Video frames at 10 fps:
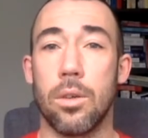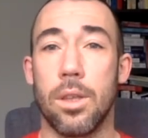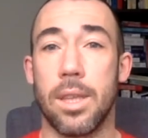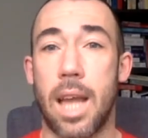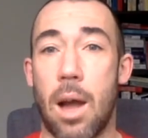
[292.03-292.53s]

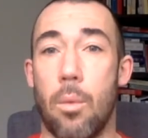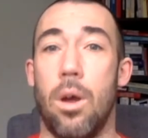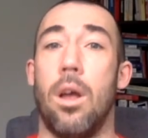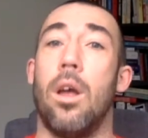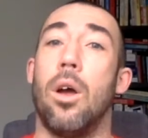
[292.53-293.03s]
Now
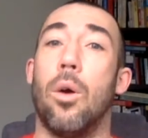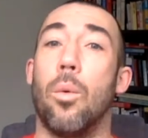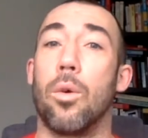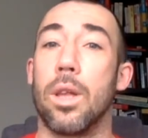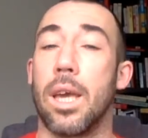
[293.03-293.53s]
we're
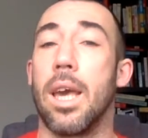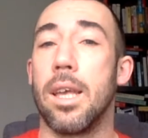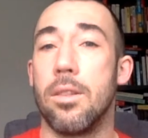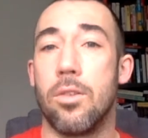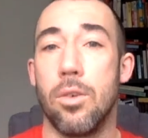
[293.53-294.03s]
going to get
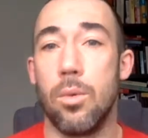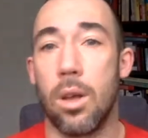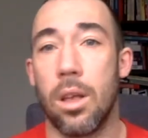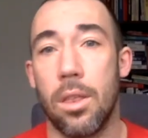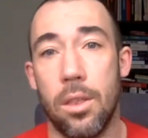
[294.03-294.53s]
into
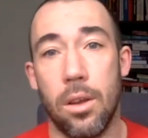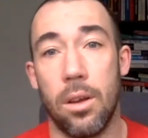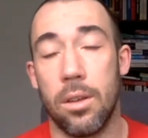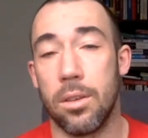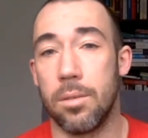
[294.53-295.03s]

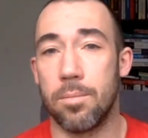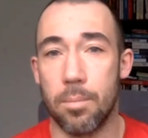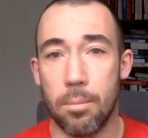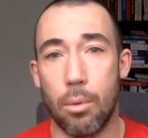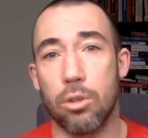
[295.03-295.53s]
the the
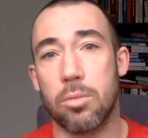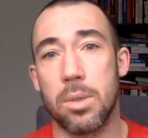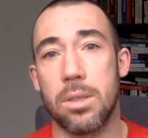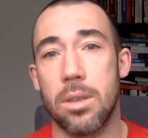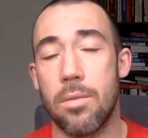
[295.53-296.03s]
more
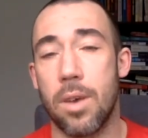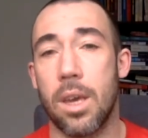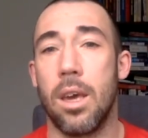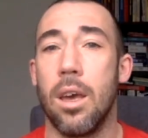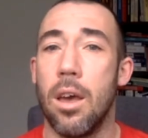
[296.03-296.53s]

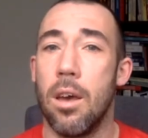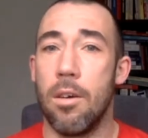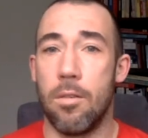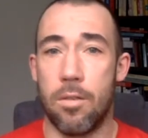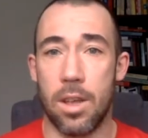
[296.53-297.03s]
specific
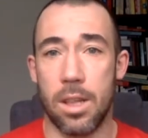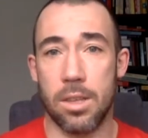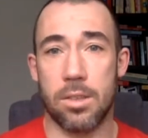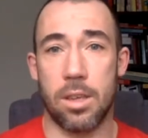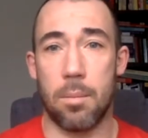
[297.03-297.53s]

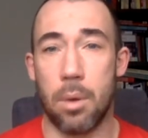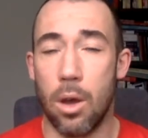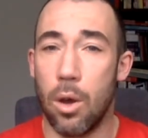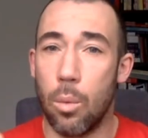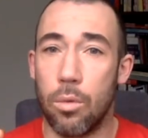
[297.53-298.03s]
fitness tip.
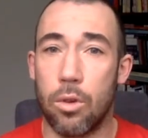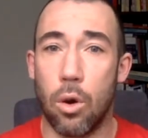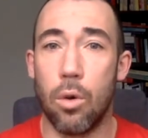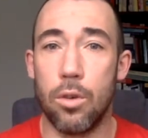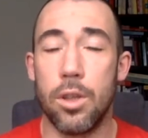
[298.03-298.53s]
We've
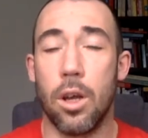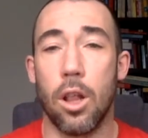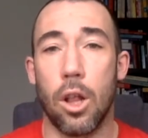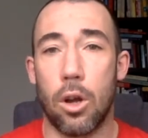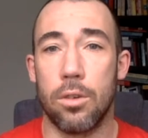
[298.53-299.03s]
covered a
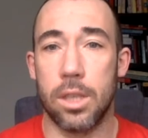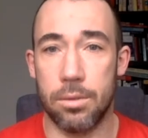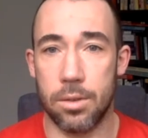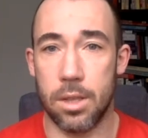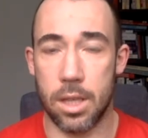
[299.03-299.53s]
lot of
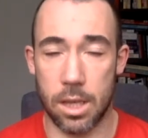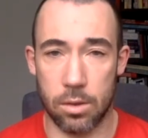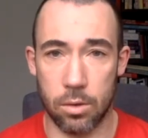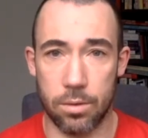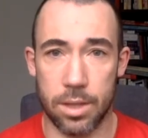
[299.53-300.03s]
different things
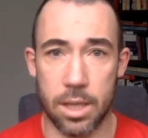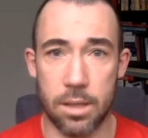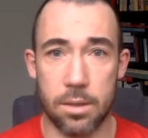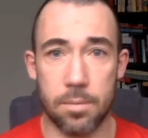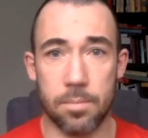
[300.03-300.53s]
over
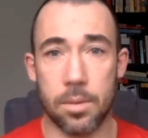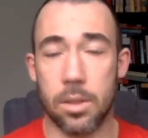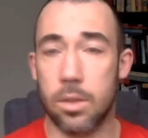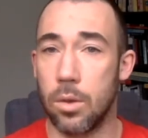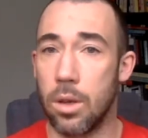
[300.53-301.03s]
these.
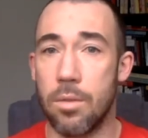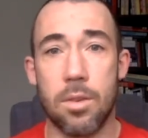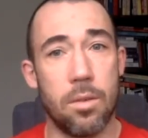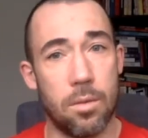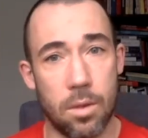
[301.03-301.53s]
So if
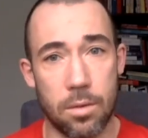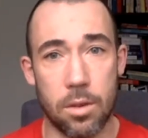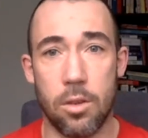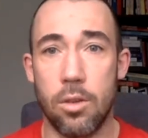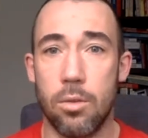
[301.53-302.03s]
you if
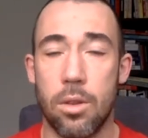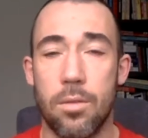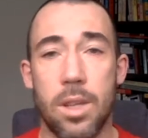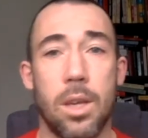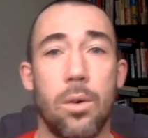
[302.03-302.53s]
you're new to the
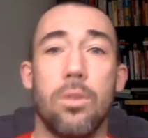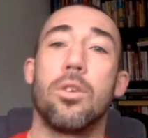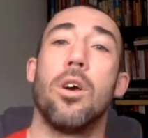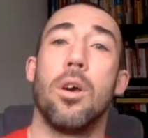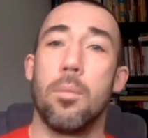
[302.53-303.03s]
videos,
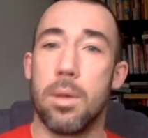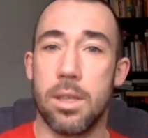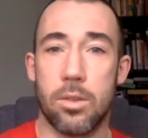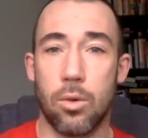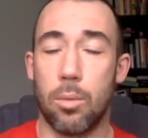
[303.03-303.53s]

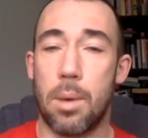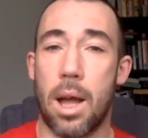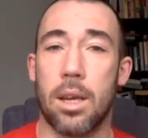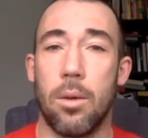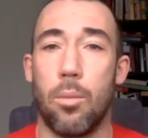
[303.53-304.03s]
please go back and